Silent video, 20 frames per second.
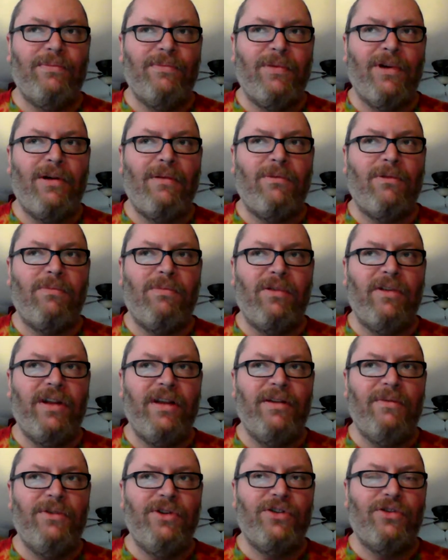
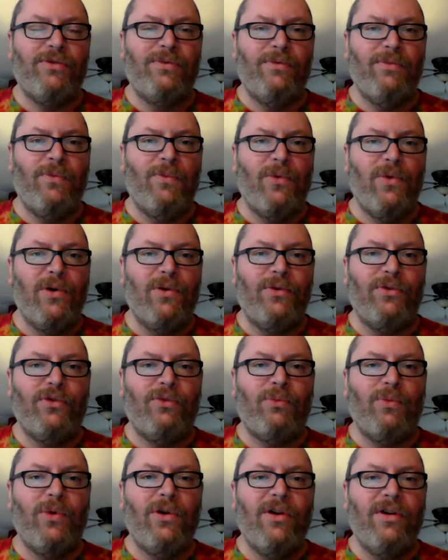probably just
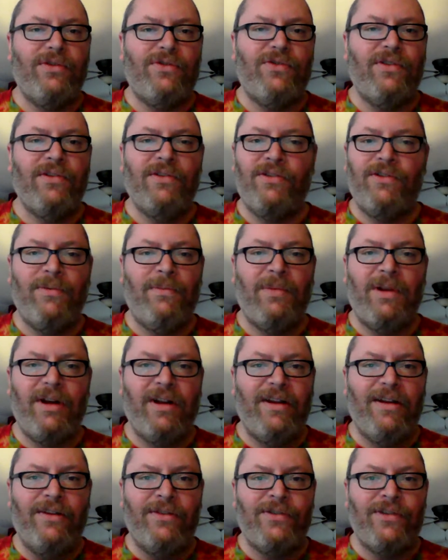world's worse than somebody
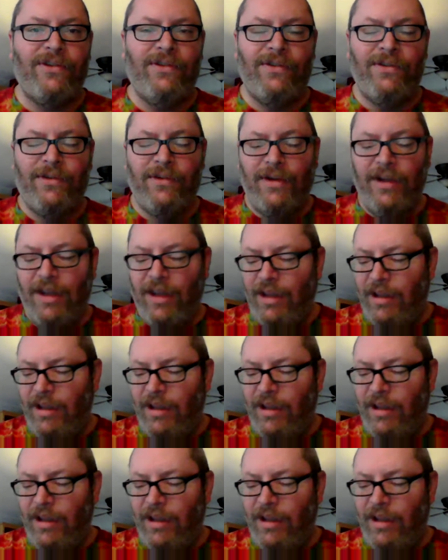else's.